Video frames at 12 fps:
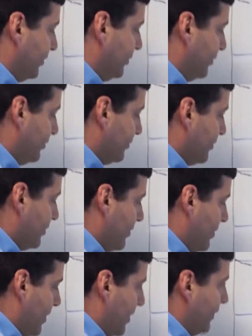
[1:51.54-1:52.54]
unit,
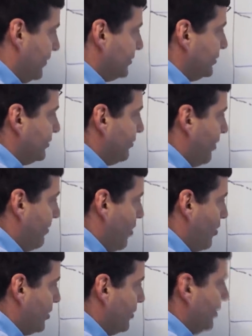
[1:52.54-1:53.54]
and this is a
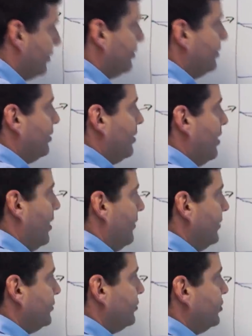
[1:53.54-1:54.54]
remote unit.
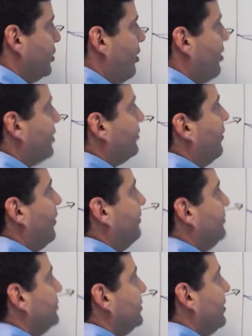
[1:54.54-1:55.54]
These are generic
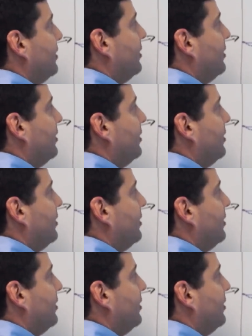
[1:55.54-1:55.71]
terms.